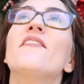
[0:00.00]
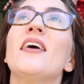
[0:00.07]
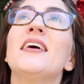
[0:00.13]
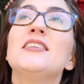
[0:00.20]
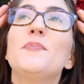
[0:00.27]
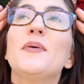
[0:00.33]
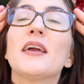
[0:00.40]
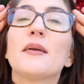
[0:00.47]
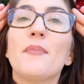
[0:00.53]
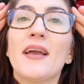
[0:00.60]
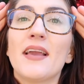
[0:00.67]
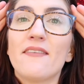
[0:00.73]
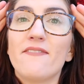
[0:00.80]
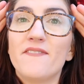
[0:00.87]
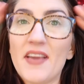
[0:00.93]
If I had to pick
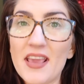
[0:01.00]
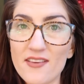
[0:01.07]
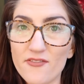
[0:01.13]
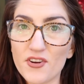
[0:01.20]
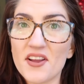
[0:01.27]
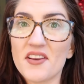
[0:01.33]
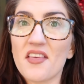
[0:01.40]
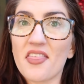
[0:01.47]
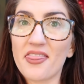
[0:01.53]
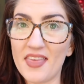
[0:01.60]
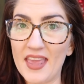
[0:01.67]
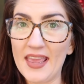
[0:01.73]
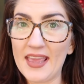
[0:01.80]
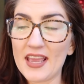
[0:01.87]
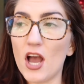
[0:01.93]
my favorite
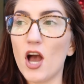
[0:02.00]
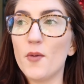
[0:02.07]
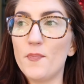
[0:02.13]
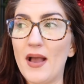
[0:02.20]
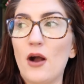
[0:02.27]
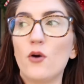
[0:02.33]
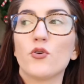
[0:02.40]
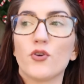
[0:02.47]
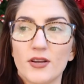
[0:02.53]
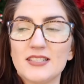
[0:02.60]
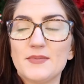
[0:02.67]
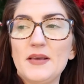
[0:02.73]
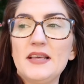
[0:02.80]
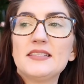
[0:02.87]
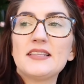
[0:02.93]
thing about
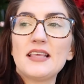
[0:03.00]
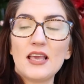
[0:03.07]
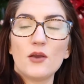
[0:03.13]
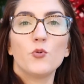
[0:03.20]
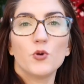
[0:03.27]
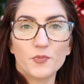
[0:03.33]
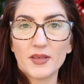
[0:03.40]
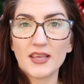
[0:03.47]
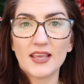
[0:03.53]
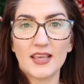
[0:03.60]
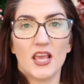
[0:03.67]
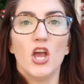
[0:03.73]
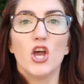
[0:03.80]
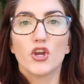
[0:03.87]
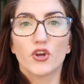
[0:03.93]
Christmas, it would
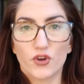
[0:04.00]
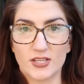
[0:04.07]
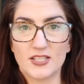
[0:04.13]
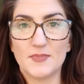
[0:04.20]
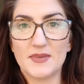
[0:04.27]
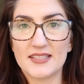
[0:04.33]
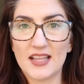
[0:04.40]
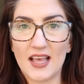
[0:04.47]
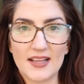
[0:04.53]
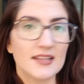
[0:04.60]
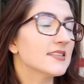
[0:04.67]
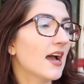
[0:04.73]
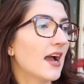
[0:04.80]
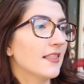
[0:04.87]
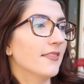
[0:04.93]
be Christmas
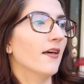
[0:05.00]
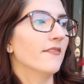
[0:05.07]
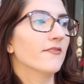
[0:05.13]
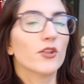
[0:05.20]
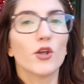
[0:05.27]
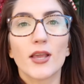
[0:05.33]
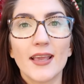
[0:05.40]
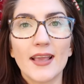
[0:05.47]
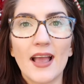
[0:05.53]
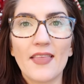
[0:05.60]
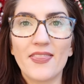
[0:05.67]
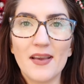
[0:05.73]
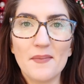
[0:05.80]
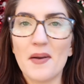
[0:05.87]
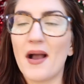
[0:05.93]
lights. I love looking at
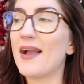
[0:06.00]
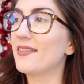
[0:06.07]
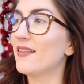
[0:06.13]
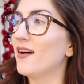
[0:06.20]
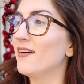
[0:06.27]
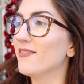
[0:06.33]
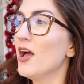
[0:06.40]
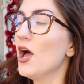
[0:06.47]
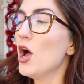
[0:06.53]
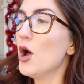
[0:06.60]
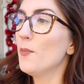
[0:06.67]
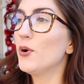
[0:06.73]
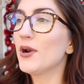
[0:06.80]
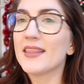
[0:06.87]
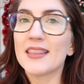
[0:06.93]
them. I love
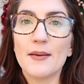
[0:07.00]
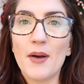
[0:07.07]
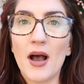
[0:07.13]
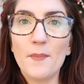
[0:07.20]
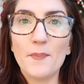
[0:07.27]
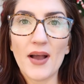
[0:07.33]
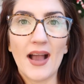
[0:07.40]
putting them up.